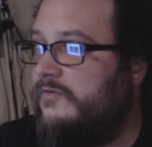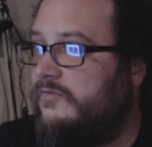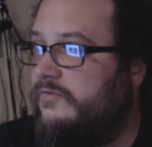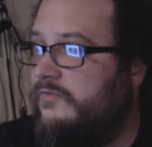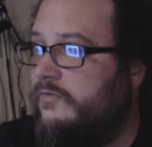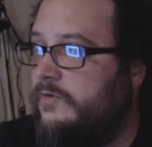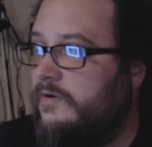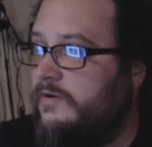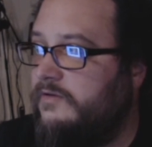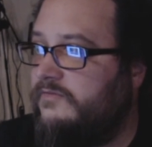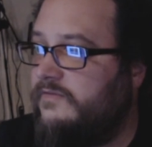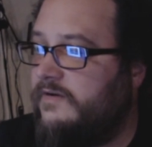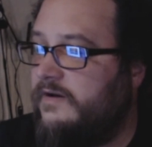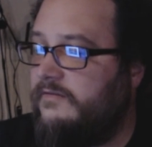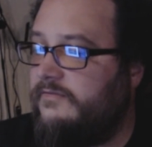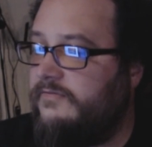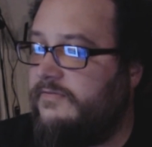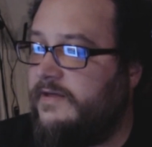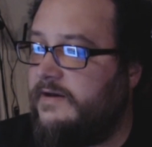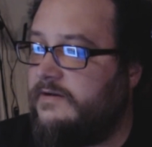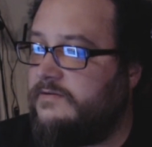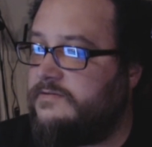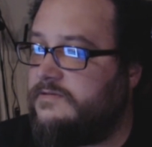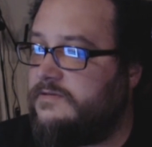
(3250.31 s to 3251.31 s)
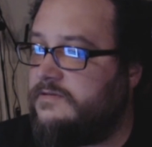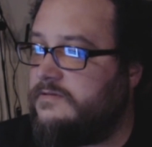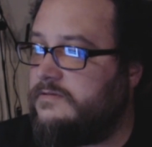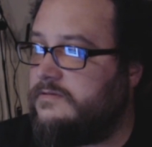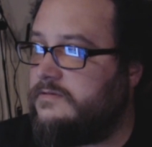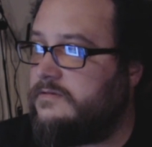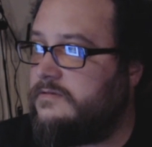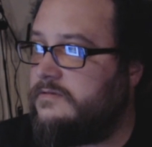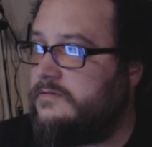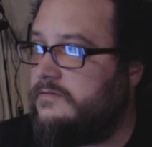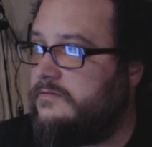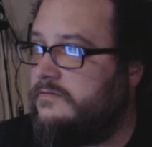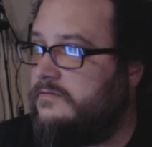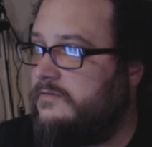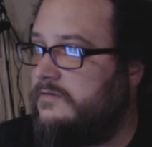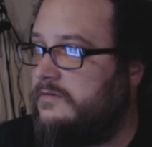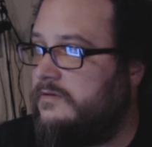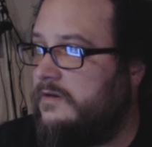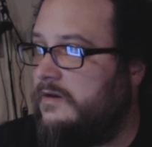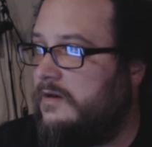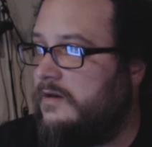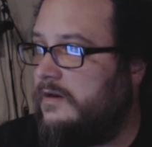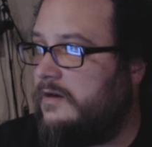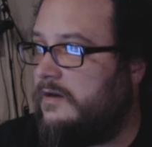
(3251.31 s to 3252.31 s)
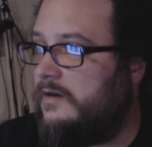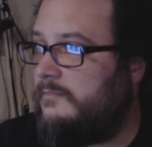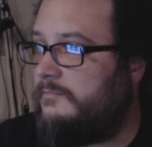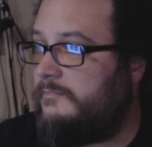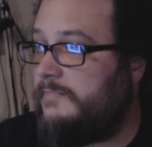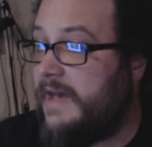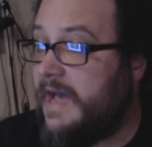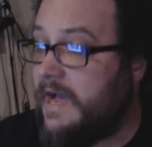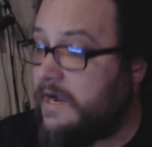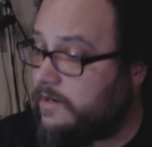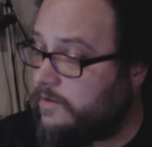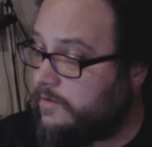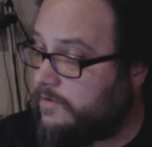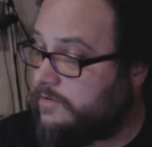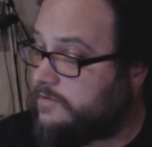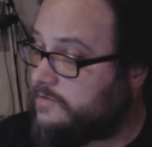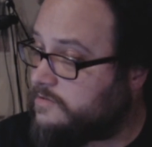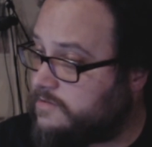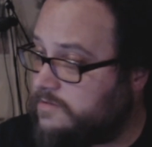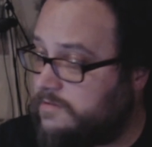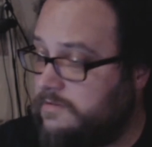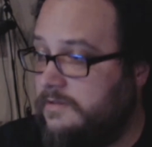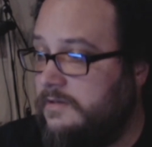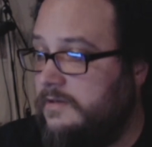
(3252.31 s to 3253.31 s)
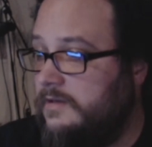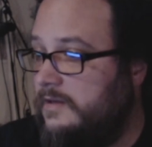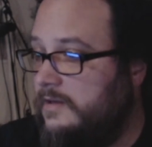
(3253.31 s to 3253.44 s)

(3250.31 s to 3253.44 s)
45,000 backers,